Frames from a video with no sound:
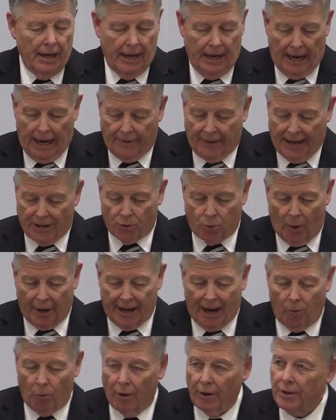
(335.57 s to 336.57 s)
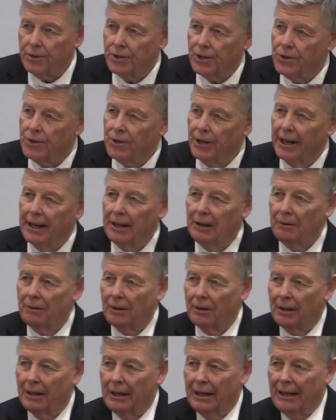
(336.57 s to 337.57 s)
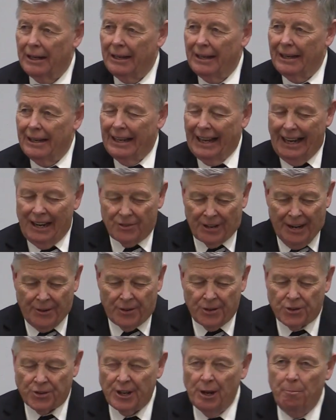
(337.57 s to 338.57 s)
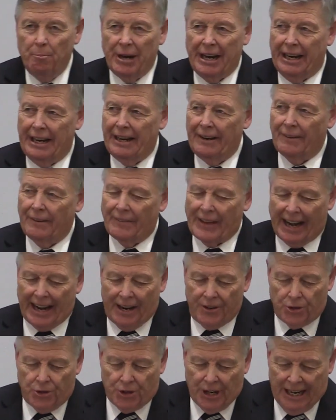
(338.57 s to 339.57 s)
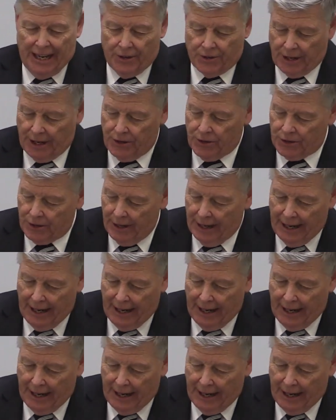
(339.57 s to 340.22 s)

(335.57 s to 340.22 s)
And that's what I want us to see. It is interesting to me that as Jesus